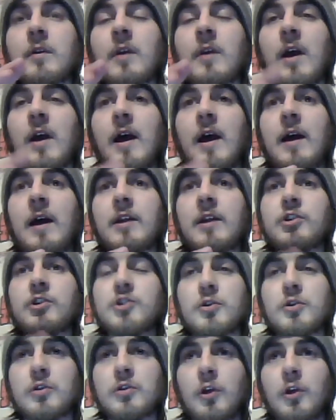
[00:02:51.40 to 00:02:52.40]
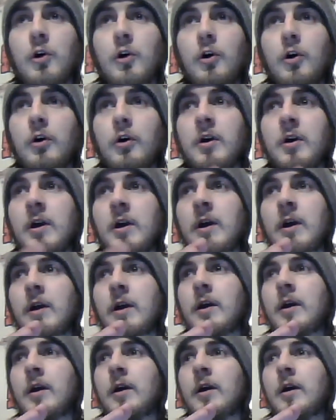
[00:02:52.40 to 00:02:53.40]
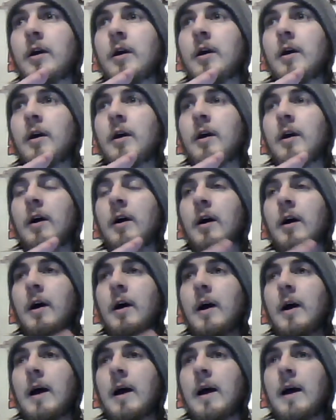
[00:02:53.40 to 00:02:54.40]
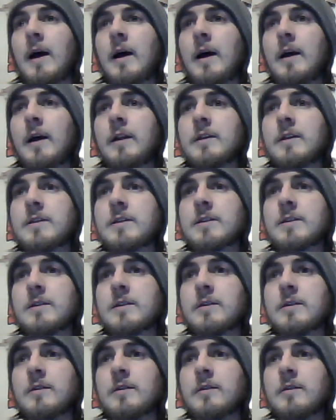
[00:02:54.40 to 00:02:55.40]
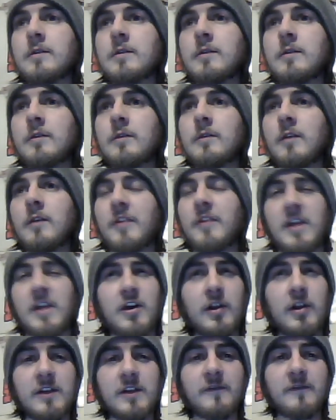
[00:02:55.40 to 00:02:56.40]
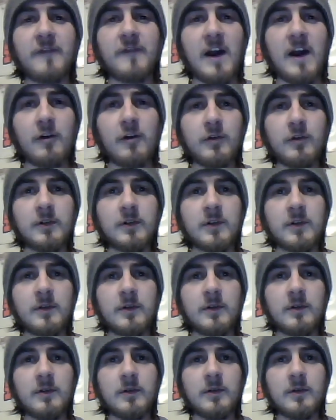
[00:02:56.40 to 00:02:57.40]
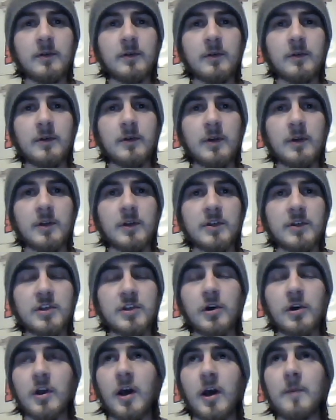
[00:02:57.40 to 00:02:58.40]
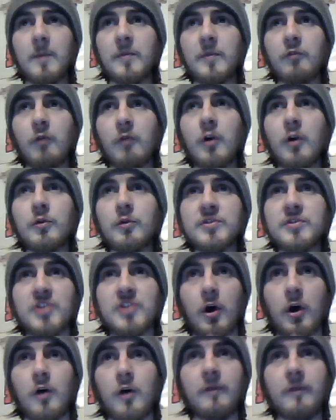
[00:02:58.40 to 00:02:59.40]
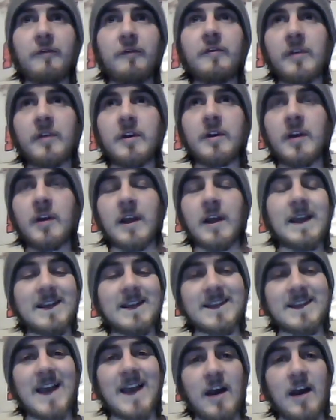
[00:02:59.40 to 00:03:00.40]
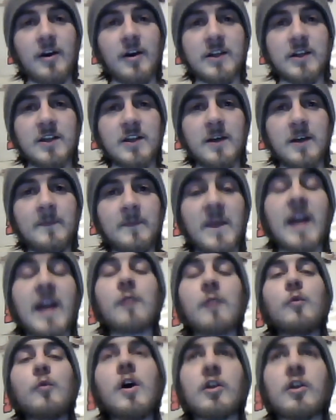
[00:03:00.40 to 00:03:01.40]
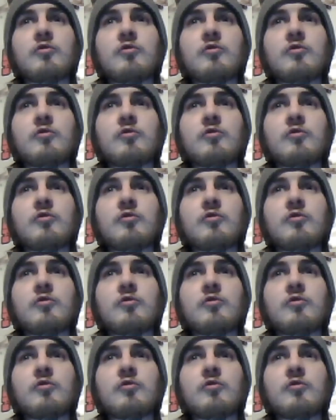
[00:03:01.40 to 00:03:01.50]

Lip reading: and Jude Law and I think Colin Farrell took up the roles of his character, and it worked